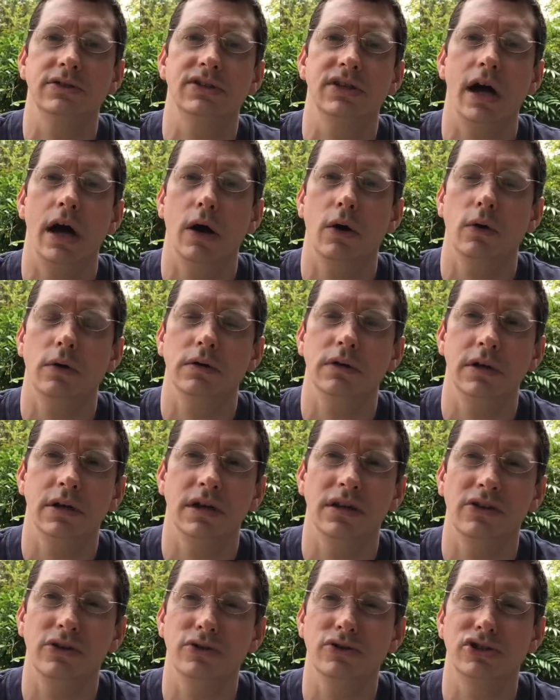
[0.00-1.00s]
So you
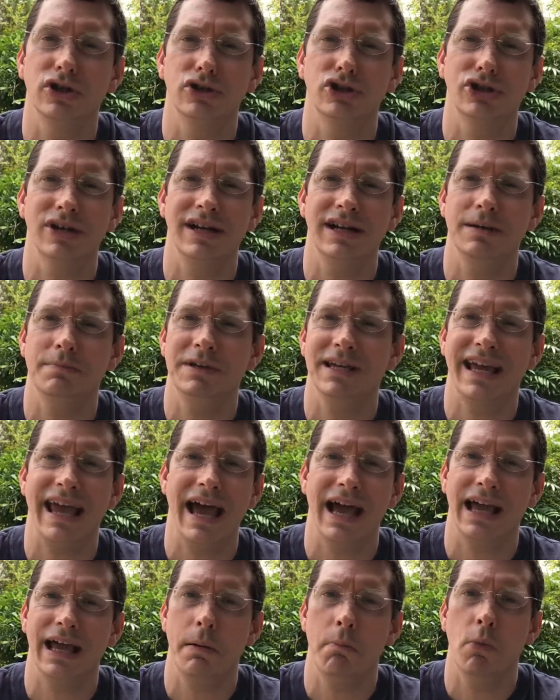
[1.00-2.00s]
can lose your tritium, you
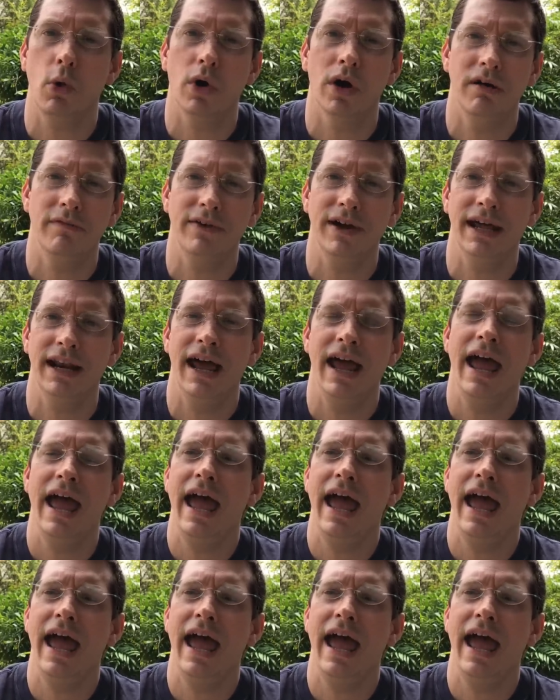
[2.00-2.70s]
can't get more of it.